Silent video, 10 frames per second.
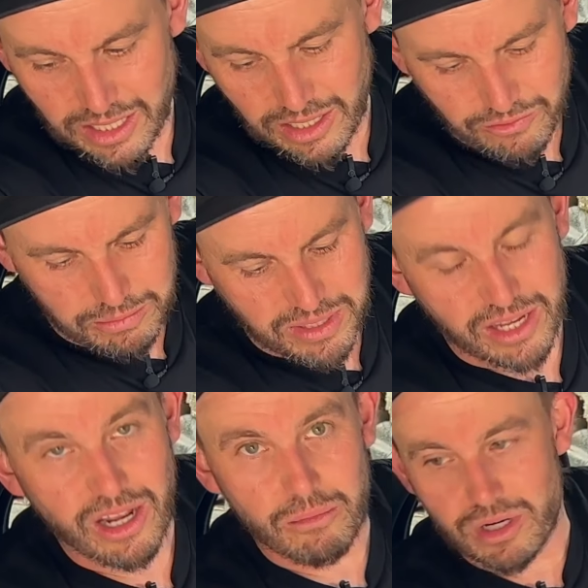a flip down
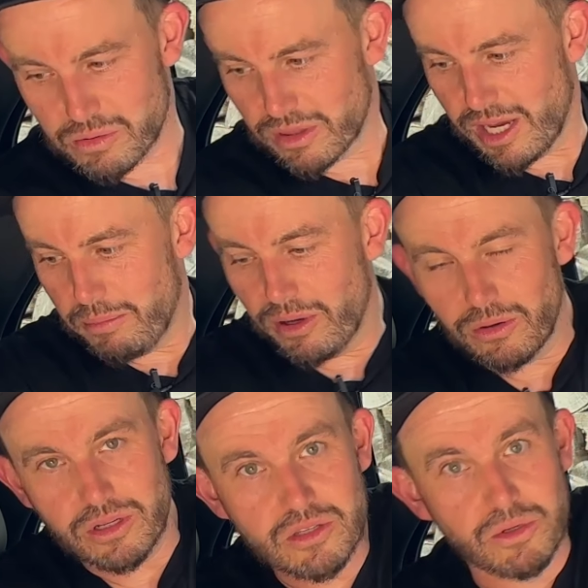armrest with cup
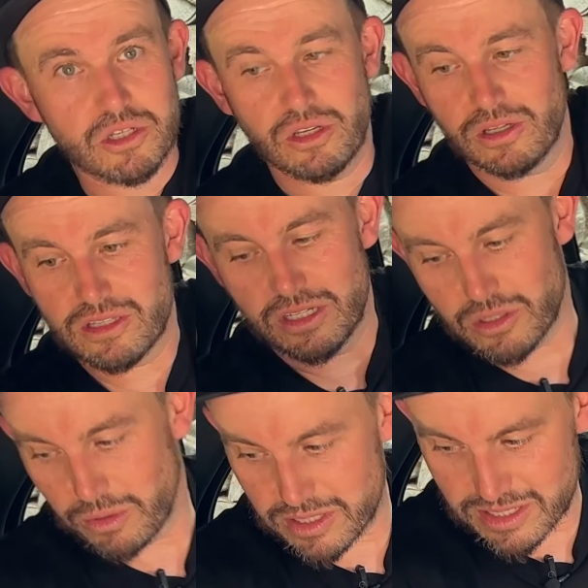holders, which turns
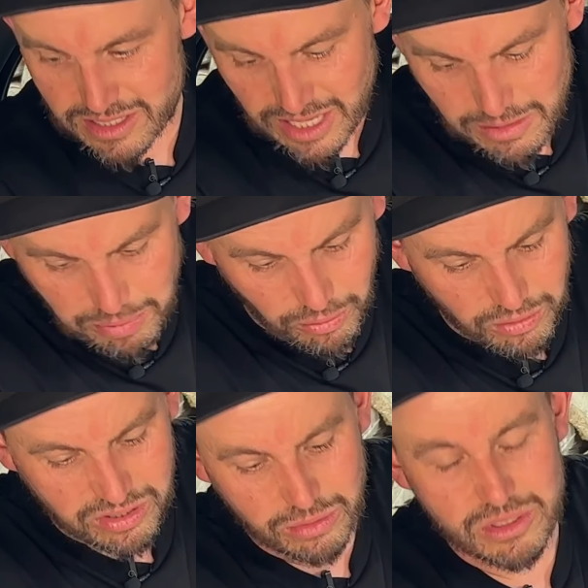into a ski
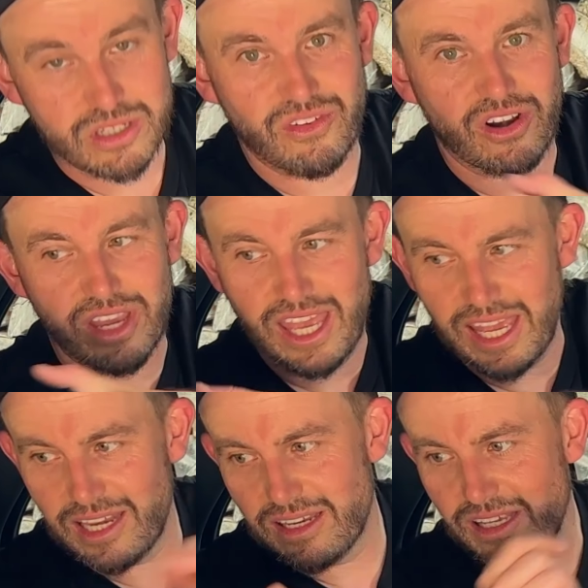port, which is very
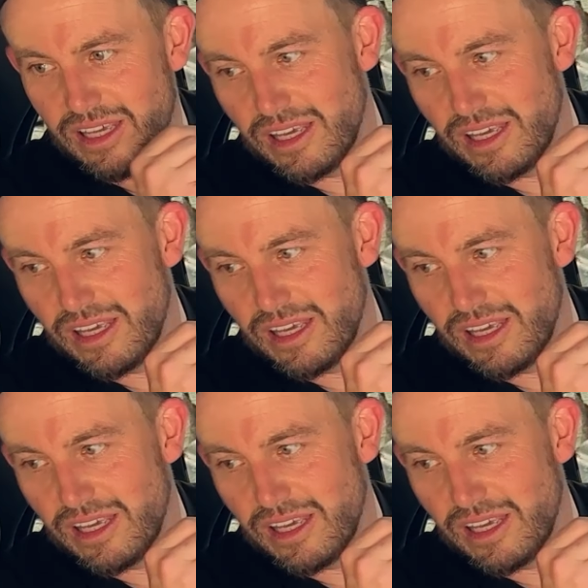handy.